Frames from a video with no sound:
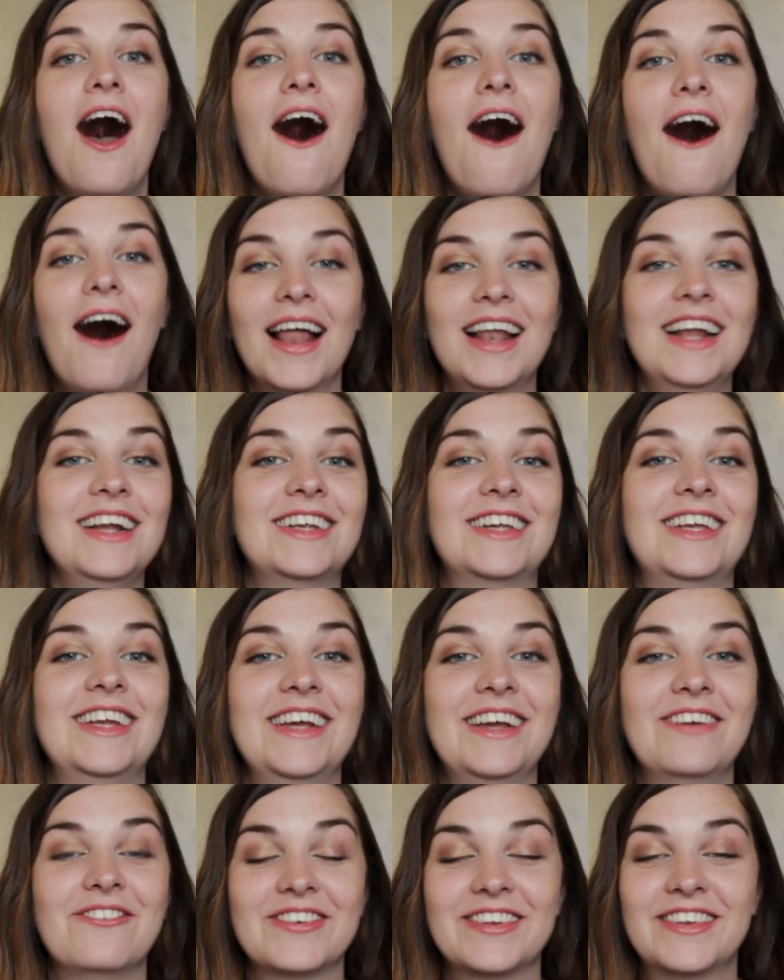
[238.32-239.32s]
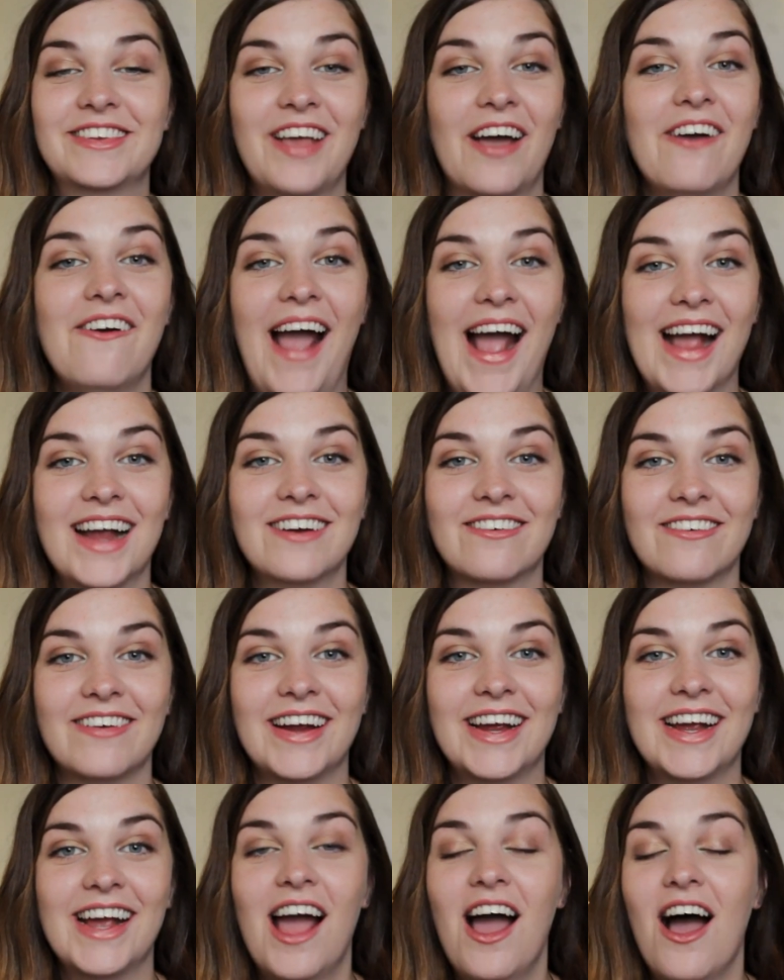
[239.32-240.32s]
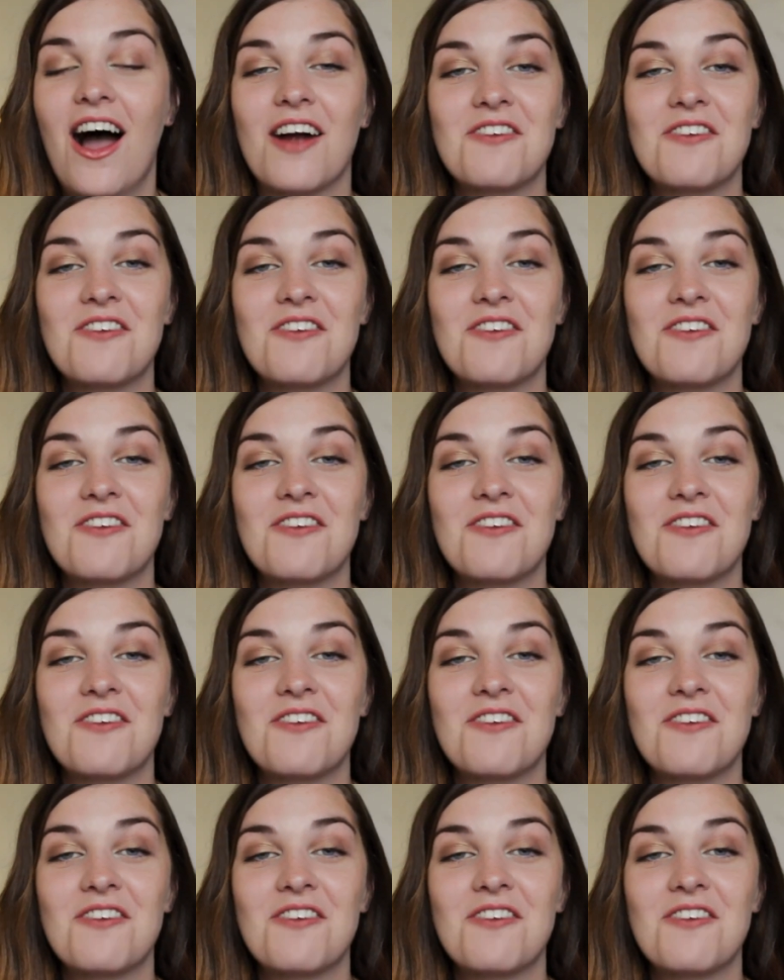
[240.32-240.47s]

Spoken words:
I literally was so angry.